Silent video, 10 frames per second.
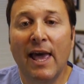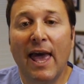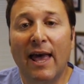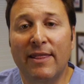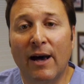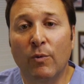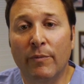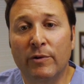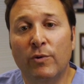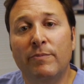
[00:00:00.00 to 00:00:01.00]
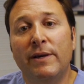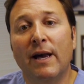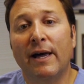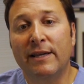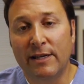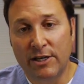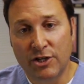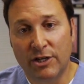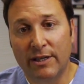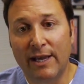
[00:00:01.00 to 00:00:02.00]
And that woman would be on, in
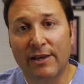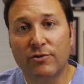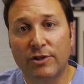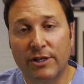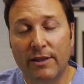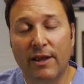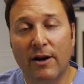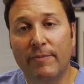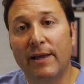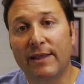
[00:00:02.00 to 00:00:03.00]
addition to the estrogen therapy,